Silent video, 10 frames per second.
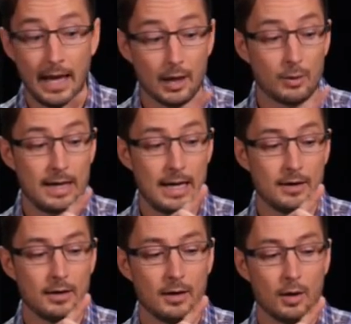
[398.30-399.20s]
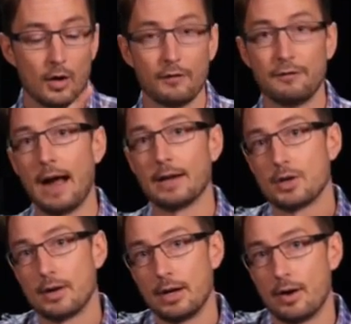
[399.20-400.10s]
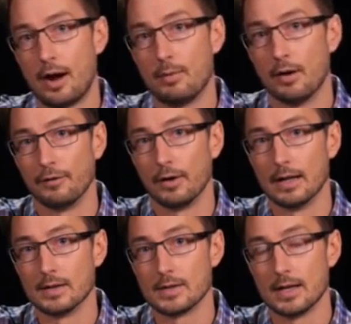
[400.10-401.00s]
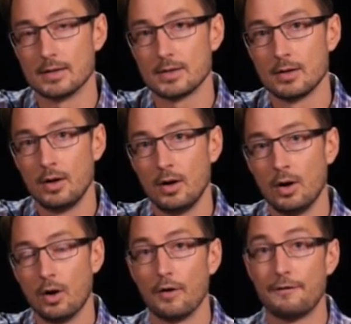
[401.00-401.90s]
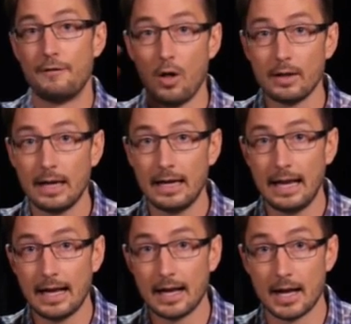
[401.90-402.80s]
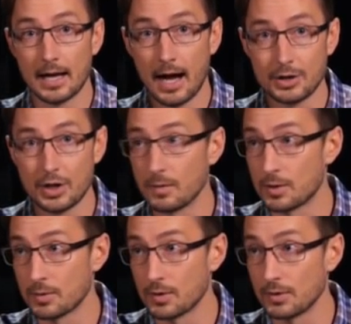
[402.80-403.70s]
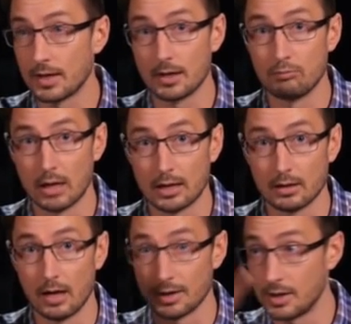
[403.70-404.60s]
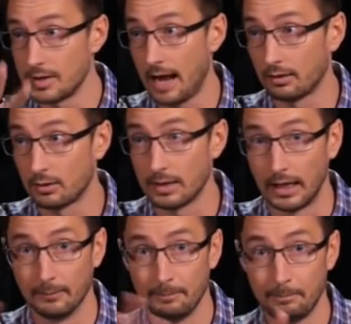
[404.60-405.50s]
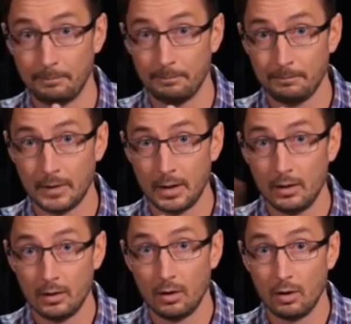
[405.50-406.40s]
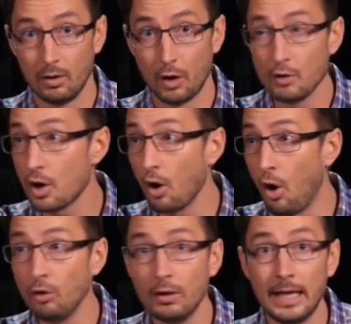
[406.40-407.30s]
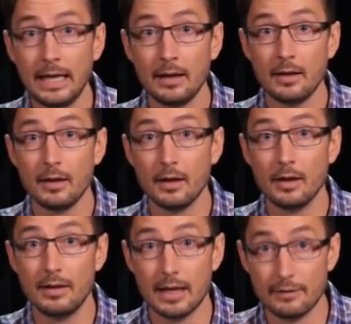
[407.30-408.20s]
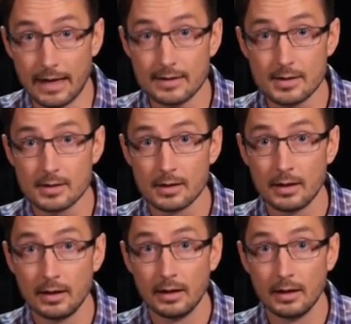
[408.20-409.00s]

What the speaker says: Hillary fracturing her elbow, for instance, or falling and getting a concussion, which resulted in a blood clot. She's had 3. Those are only the events